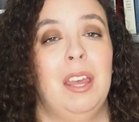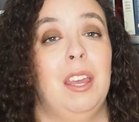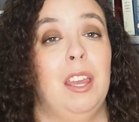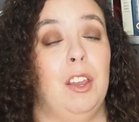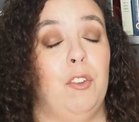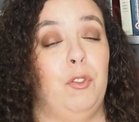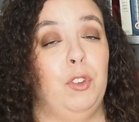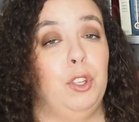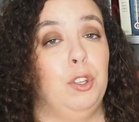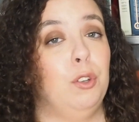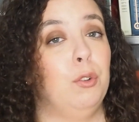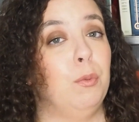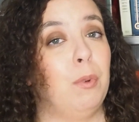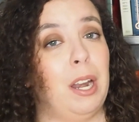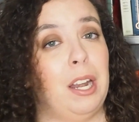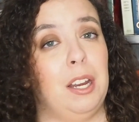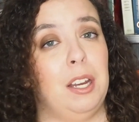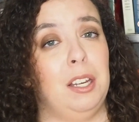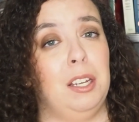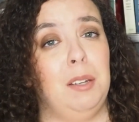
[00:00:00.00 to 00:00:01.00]
If you
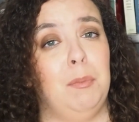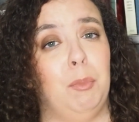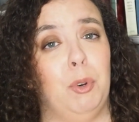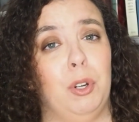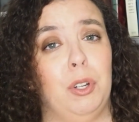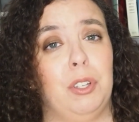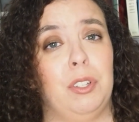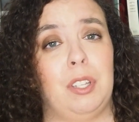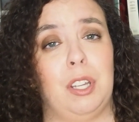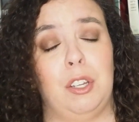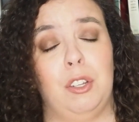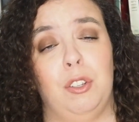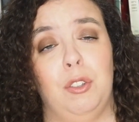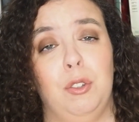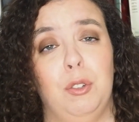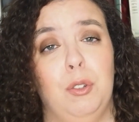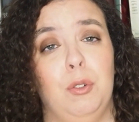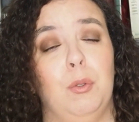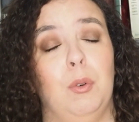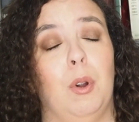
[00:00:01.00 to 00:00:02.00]
read any books that
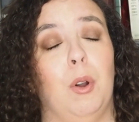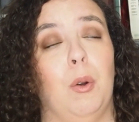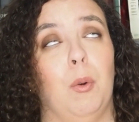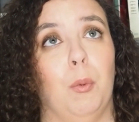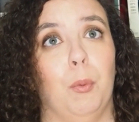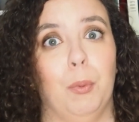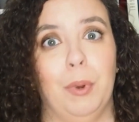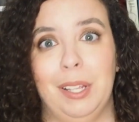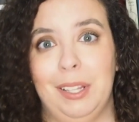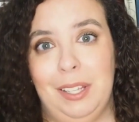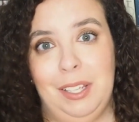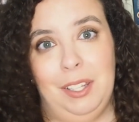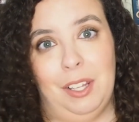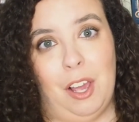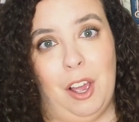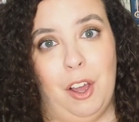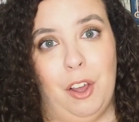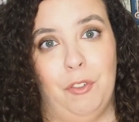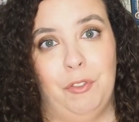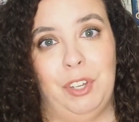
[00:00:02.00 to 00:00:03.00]
you really
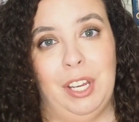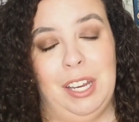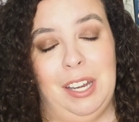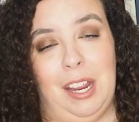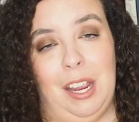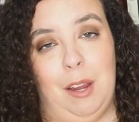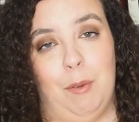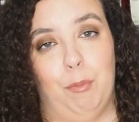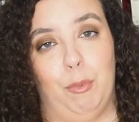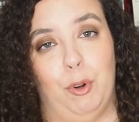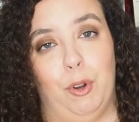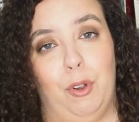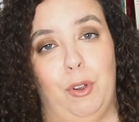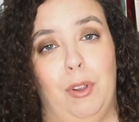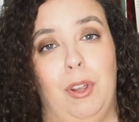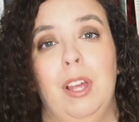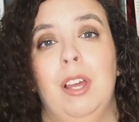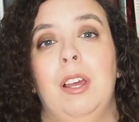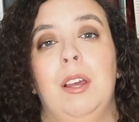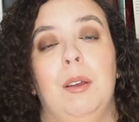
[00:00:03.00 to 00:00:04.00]
loved in
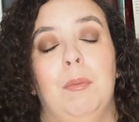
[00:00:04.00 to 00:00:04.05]
April,